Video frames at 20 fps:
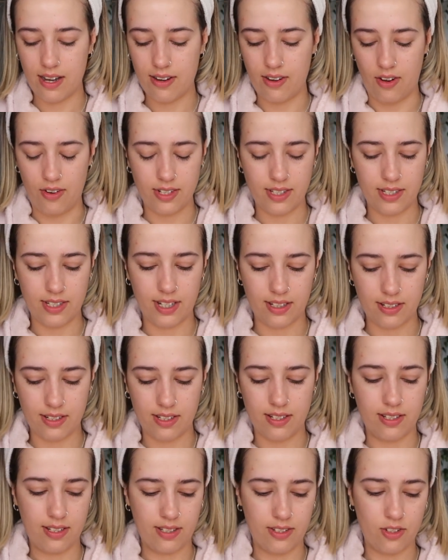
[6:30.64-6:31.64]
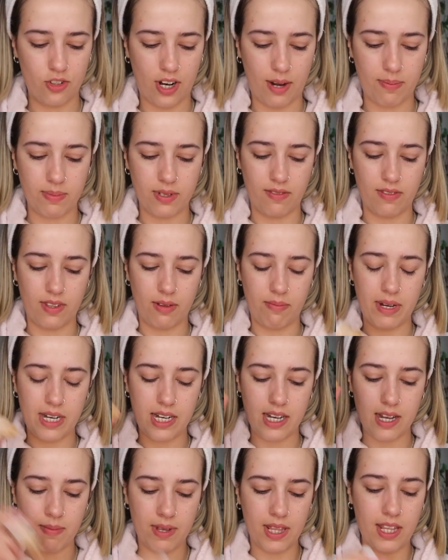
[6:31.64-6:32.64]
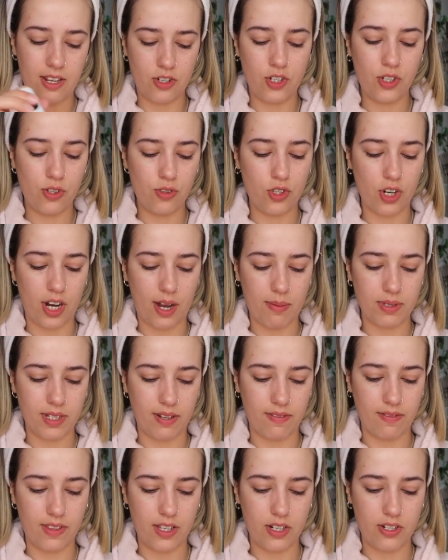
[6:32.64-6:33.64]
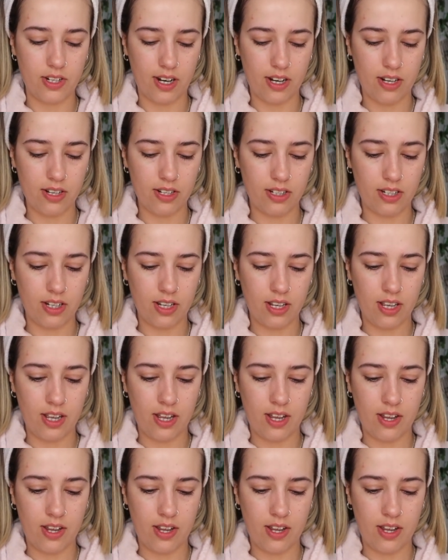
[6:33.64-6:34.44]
I don't know, 6 drops of the medium and then 2 drops of the dark